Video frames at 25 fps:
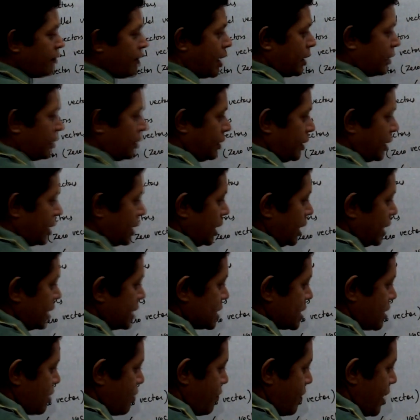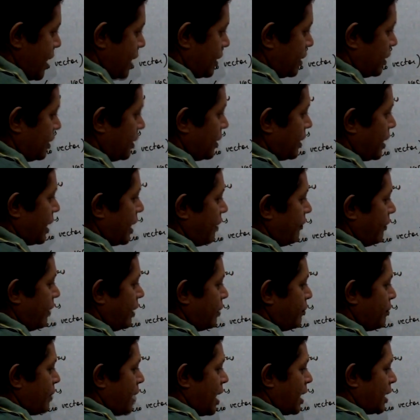vector is a vector
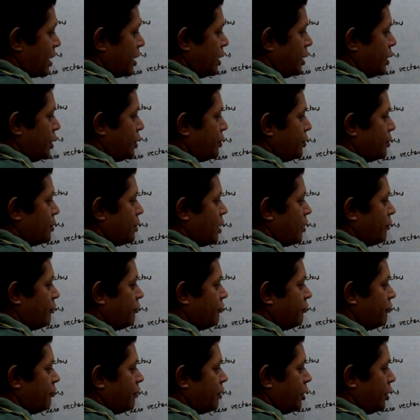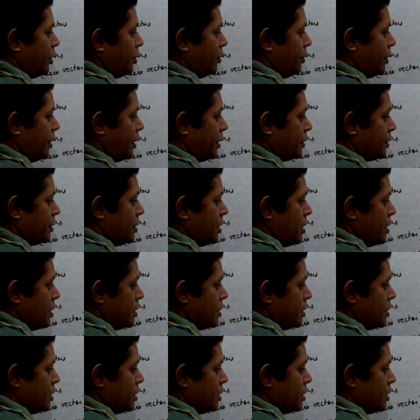having magnitude of 1 unit.